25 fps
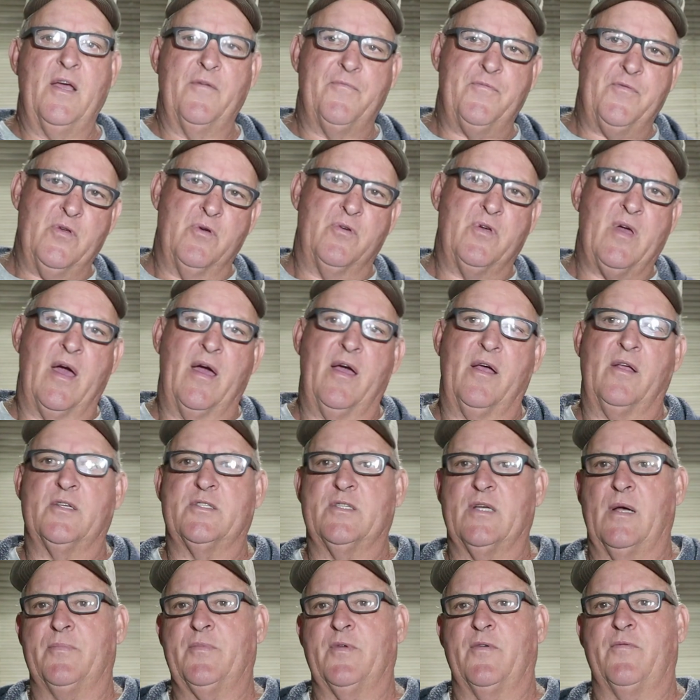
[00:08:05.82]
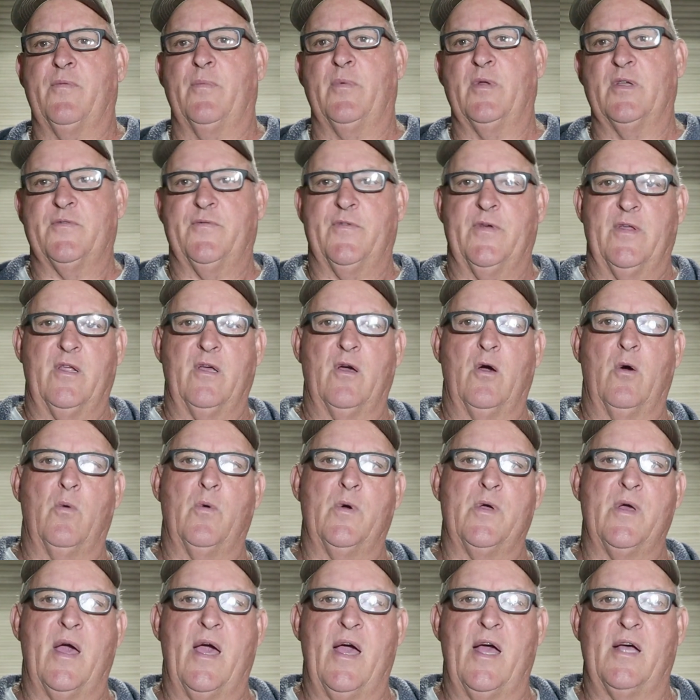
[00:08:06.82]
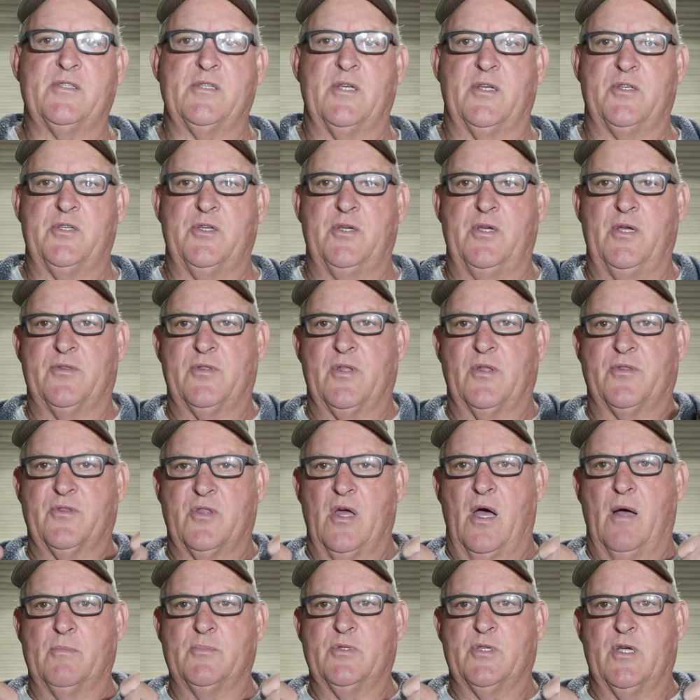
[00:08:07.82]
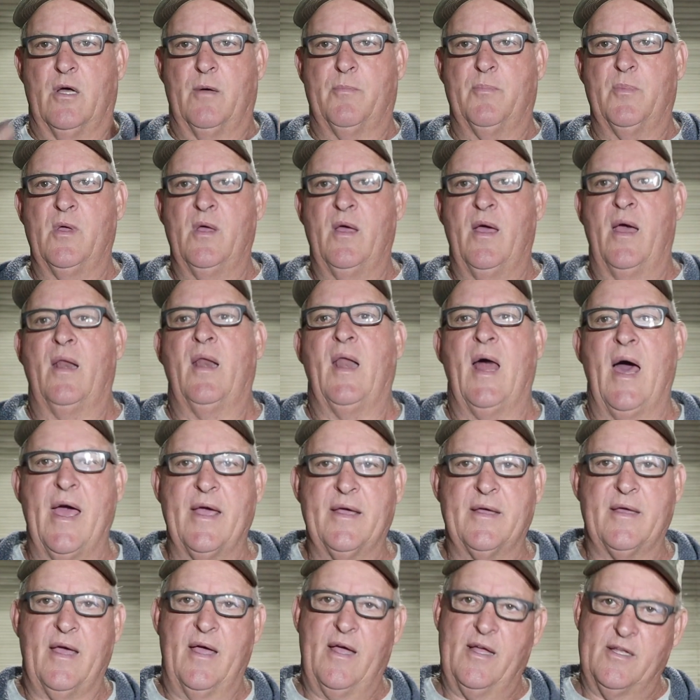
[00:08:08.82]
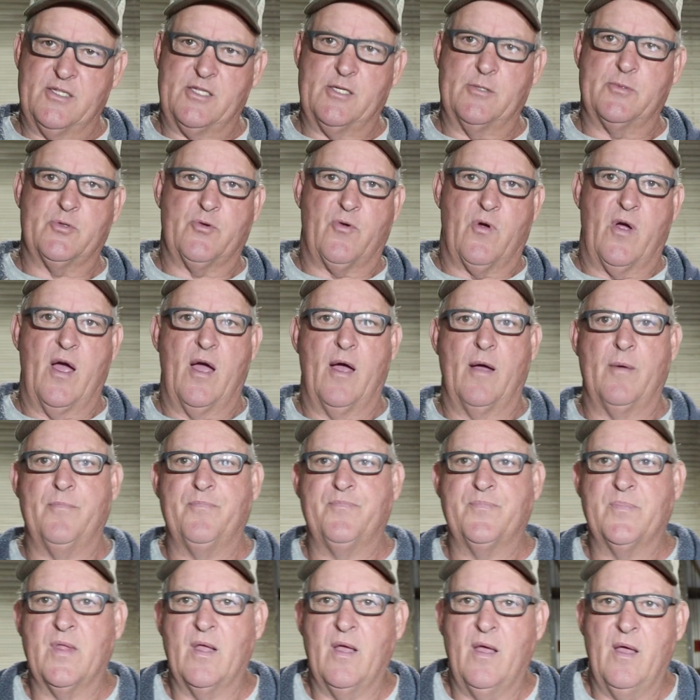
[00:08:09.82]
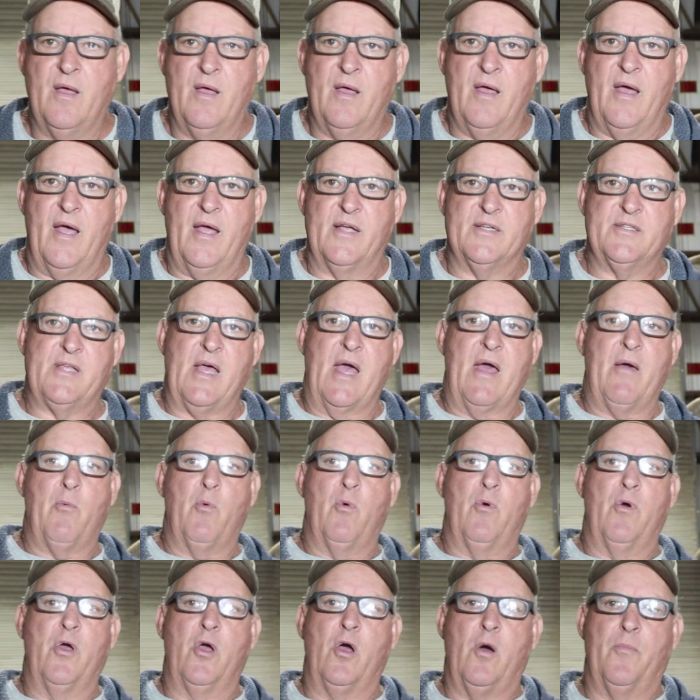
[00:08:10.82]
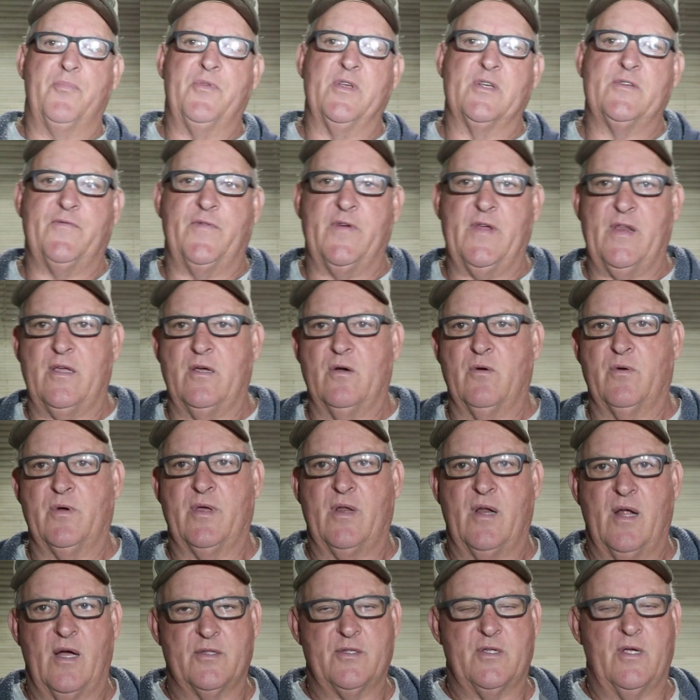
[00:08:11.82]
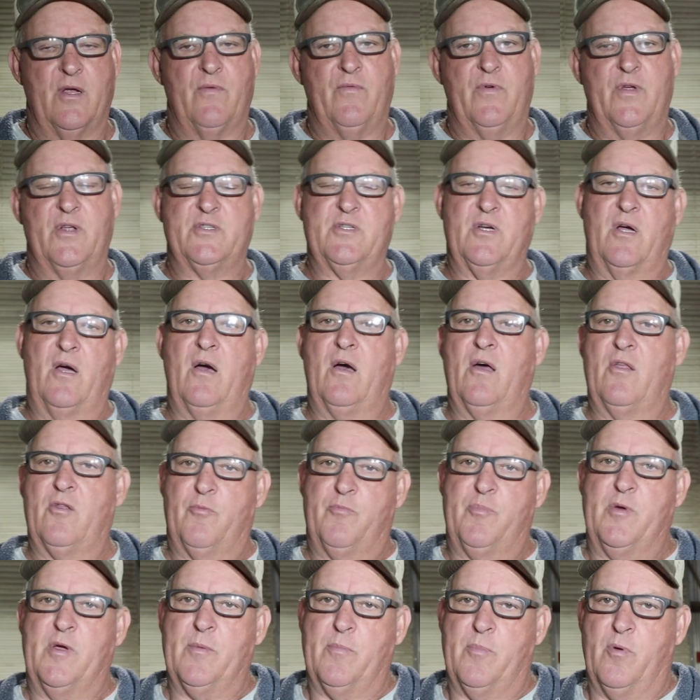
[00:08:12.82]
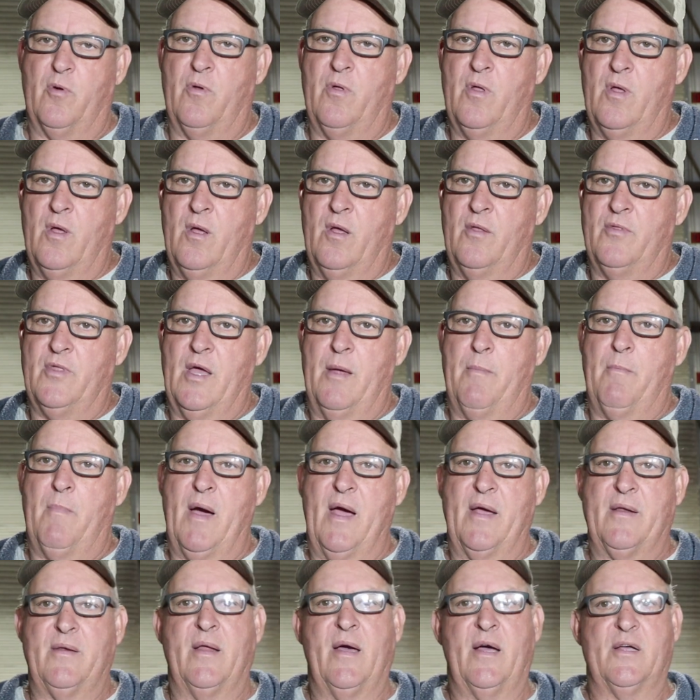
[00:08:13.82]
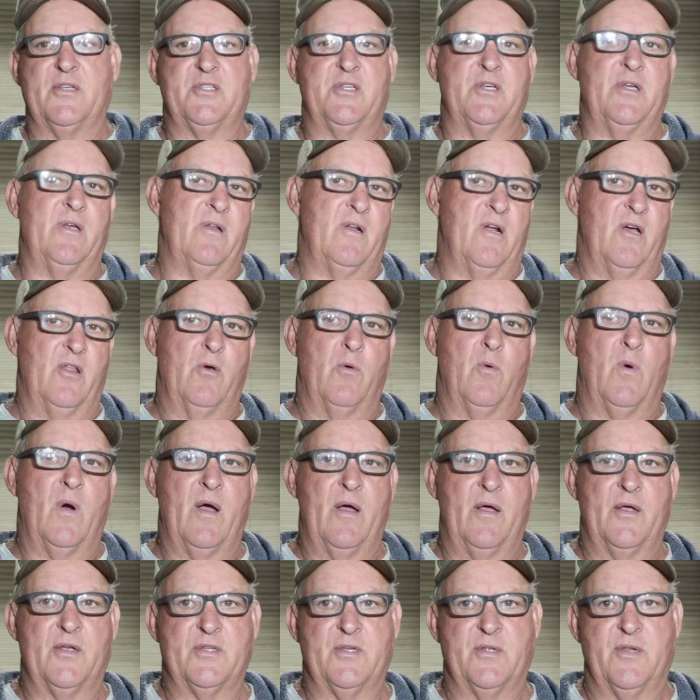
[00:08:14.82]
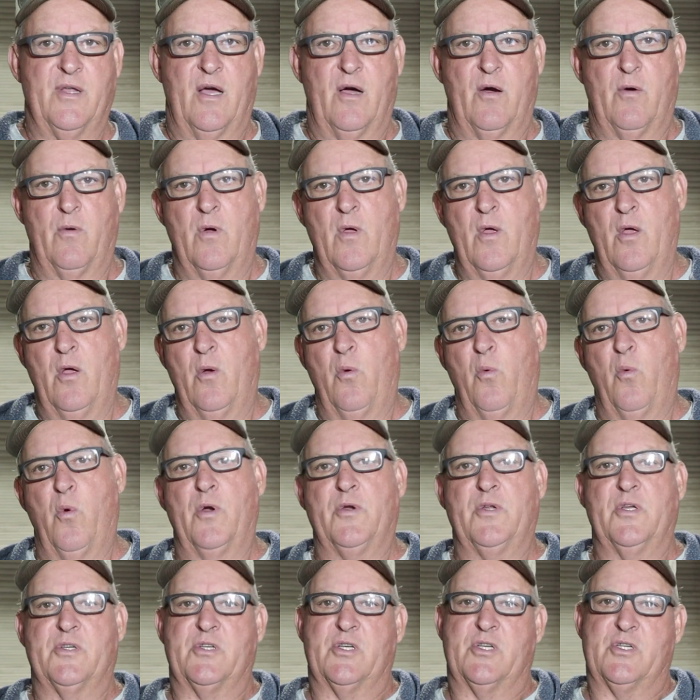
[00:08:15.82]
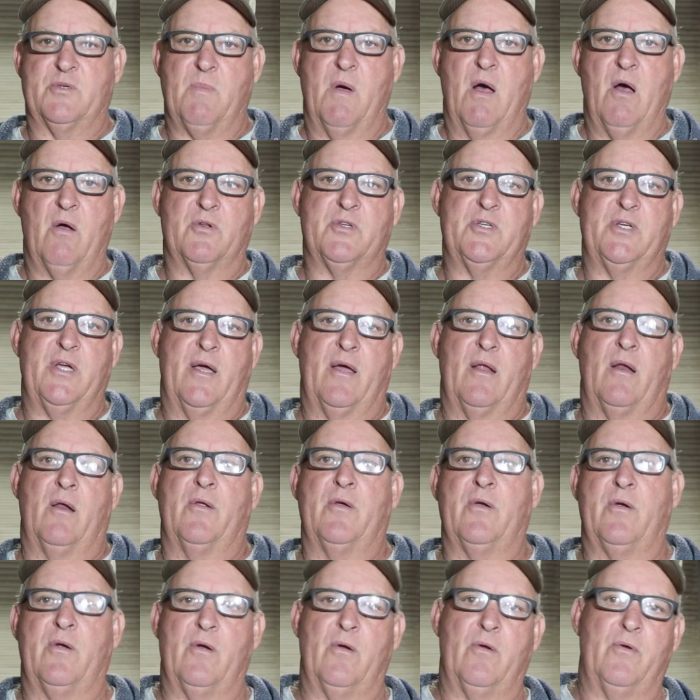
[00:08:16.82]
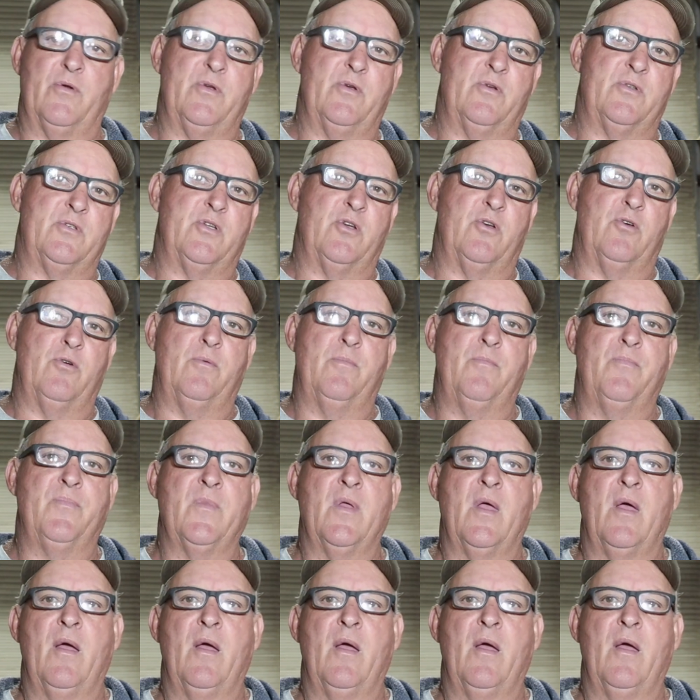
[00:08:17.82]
if you gained something from this video, we ask that you hit the thumbs up, like, and subscribe, as that will help this video get out there and reach other people that might not see it otherwise. Now, we're just a small channel here on YouTube,